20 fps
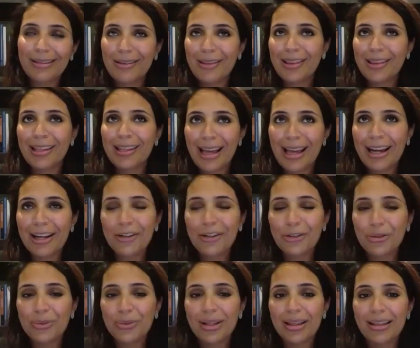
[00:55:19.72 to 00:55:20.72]
the
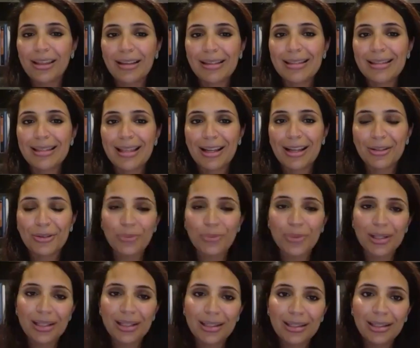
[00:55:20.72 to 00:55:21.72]
actual things that
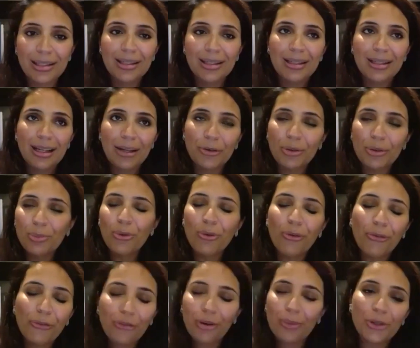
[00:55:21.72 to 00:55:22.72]
will remove
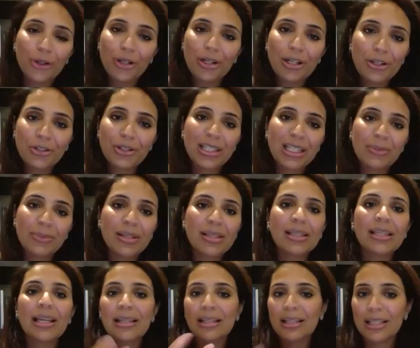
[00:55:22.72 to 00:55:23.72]
from your
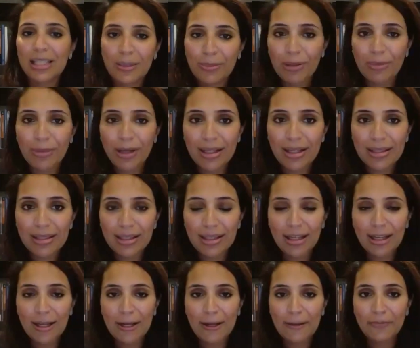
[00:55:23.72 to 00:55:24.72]
legitimacy as a diplomat,
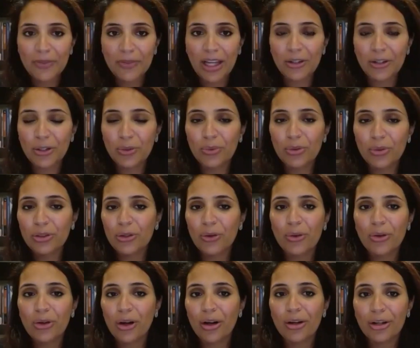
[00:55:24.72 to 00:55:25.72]
and you will no
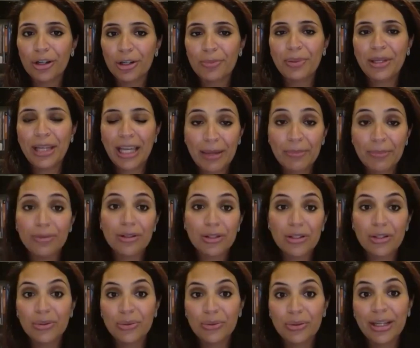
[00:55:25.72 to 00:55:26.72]
longer be able
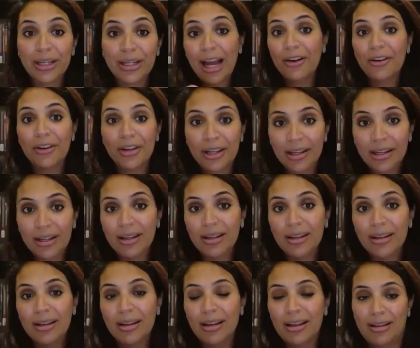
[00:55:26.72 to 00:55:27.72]
to carry
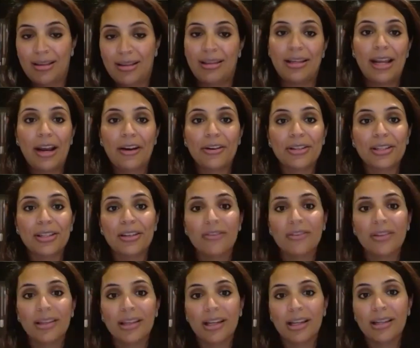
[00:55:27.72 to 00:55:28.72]
the narrative
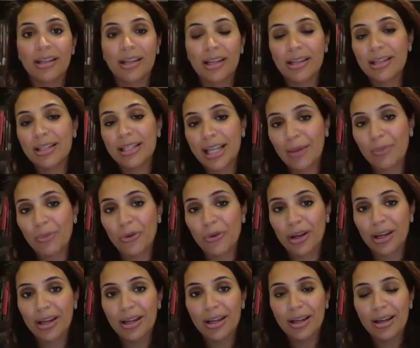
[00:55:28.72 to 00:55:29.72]
in the same way.
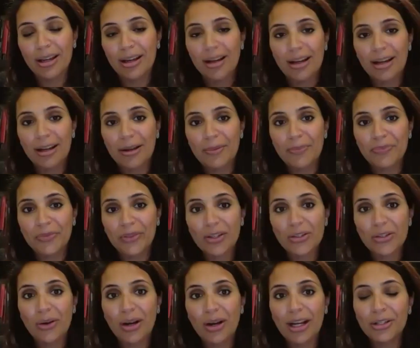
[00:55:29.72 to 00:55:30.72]

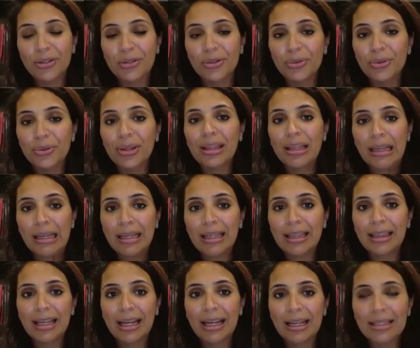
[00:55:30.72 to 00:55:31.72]
So I do think
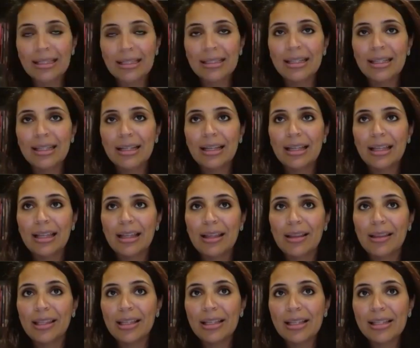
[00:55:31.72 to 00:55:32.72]
that
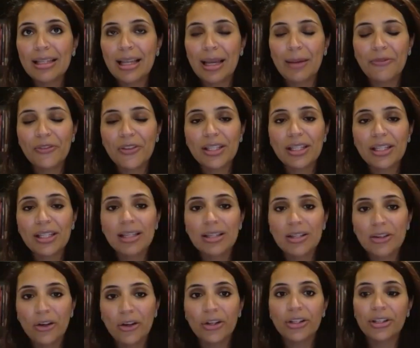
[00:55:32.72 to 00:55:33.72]
this emphasis
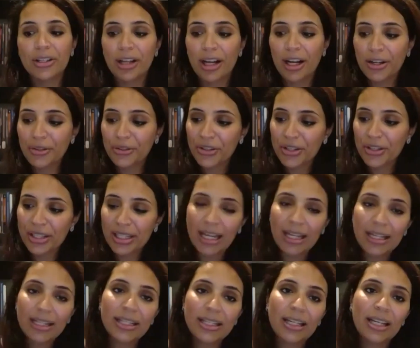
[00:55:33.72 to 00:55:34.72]
on
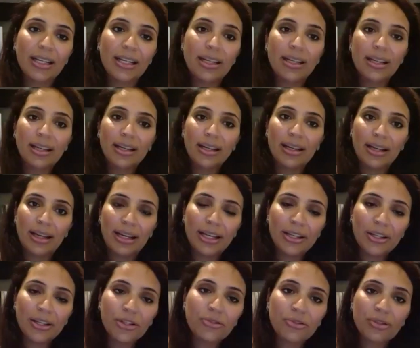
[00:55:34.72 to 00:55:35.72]
understanding
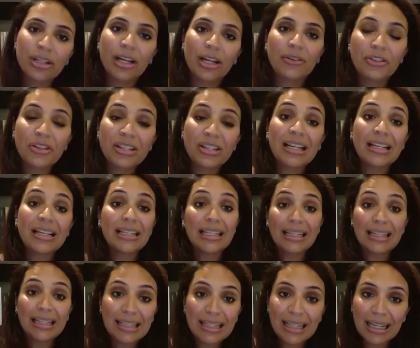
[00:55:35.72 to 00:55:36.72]
history, understanding
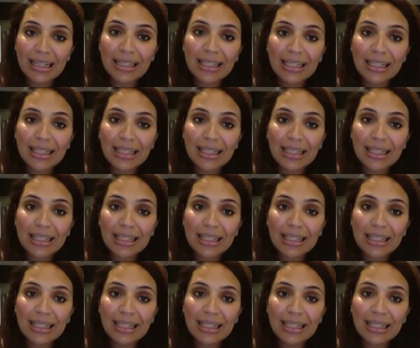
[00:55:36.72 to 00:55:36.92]
exactly